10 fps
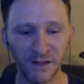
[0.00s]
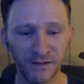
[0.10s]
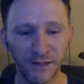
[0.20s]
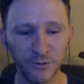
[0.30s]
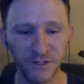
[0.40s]

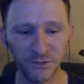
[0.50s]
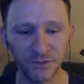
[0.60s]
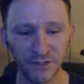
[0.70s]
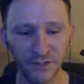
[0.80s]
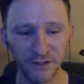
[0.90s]
That was
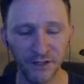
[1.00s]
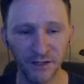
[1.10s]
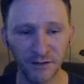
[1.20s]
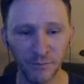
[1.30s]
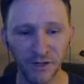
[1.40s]
interesting,
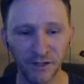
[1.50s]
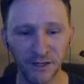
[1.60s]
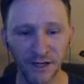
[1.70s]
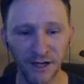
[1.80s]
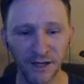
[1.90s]
but
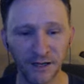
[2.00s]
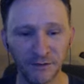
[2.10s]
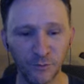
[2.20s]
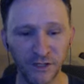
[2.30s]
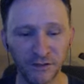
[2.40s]
uh,
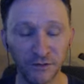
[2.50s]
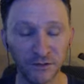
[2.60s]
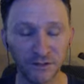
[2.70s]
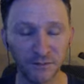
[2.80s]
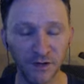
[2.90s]
we looked
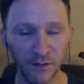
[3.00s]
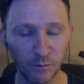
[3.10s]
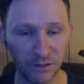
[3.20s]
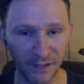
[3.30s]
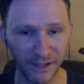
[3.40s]
at some other
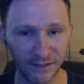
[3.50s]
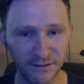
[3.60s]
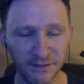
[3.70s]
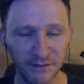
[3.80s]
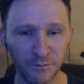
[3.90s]

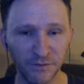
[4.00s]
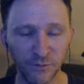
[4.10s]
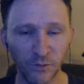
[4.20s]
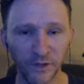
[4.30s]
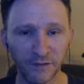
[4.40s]
plans
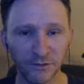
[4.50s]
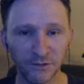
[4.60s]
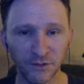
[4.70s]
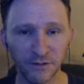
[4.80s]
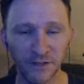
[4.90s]
before we ever
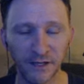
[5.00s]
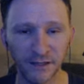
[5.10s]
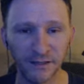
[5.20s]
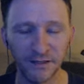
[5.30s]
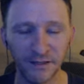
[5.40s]
started
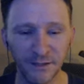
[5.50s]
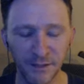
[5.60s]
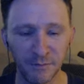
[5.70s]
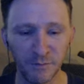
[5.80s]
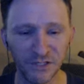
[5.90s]
that
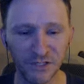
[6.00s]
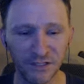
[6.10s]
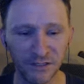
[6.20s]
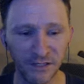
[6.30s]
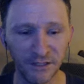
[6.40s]

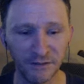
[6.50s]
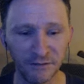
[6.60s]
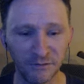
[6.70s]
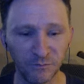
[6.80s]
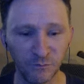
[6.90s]
mission. And